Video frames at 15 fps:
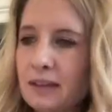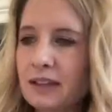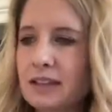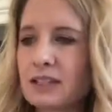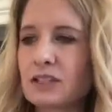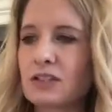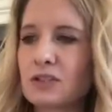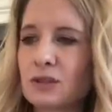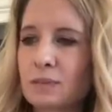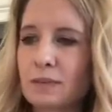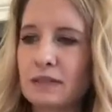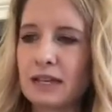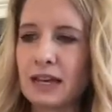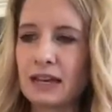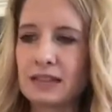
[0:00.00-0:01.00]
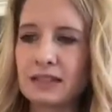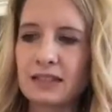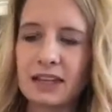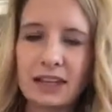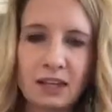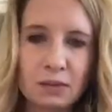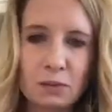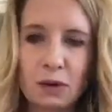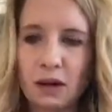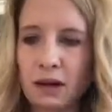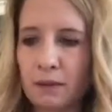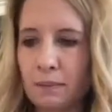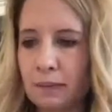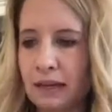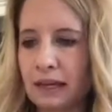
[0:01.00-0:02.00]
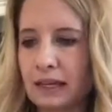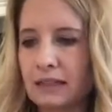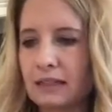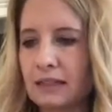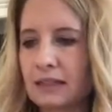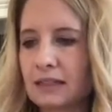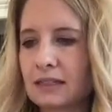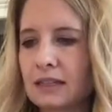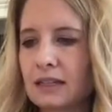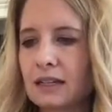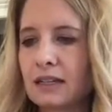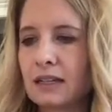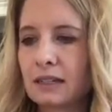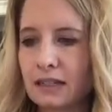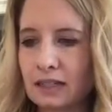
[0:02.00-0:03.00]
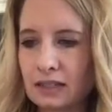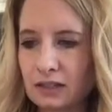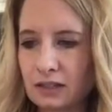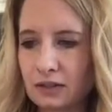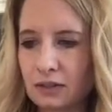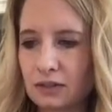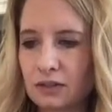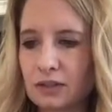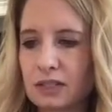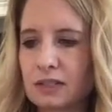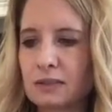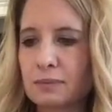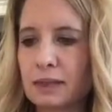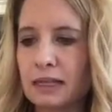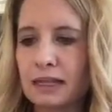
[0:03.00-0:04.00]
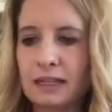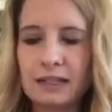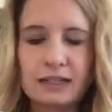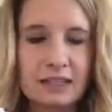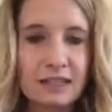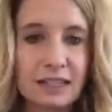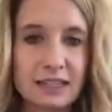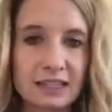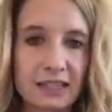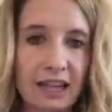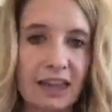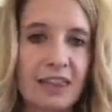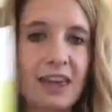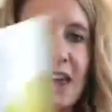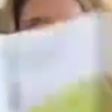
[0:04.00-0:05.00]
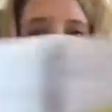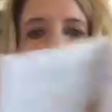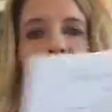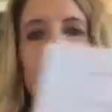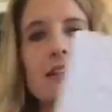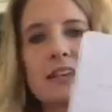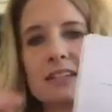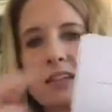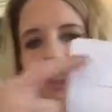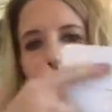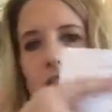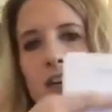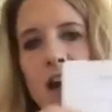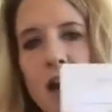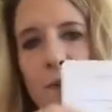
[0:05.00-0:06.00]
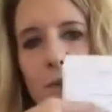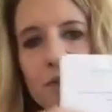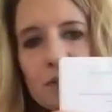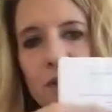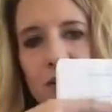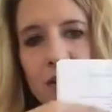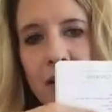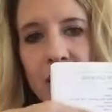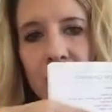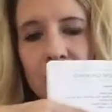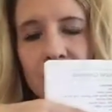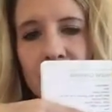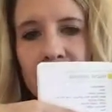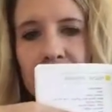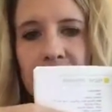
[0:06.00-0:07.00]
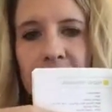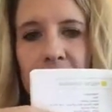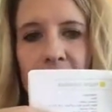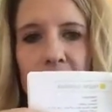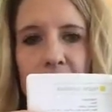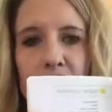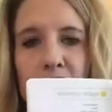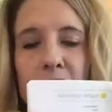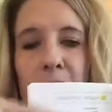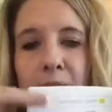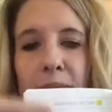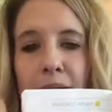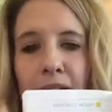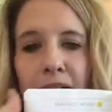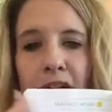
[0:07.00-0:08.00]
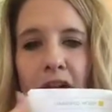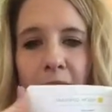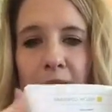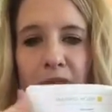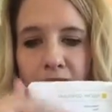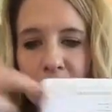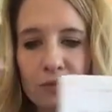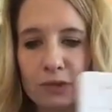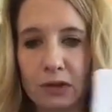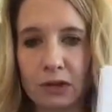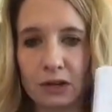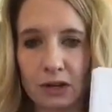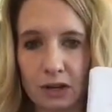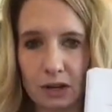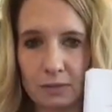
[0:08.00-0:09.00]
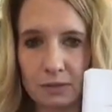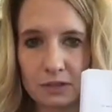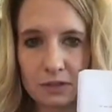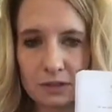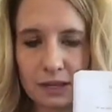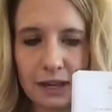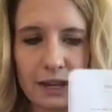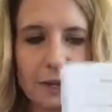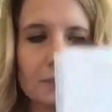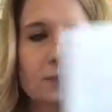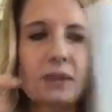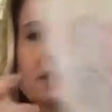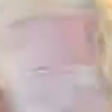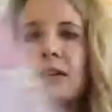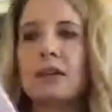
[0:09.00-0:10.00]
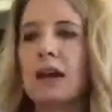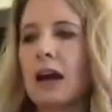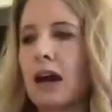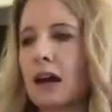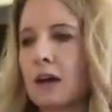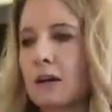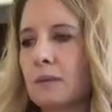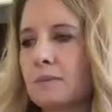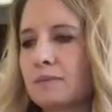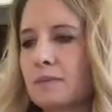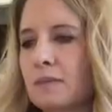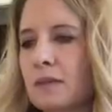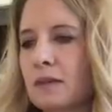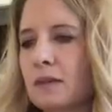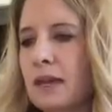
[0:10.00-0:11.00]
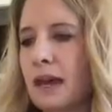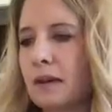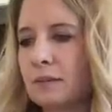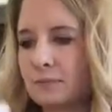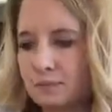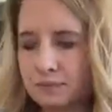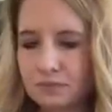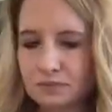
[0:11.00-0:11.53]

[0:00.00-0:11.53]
of the list are sweet potatoes, quinoa, beans, lentils, peas, things like that is at the top of your yellow list. So those are the better options for your carbs, okay? Now,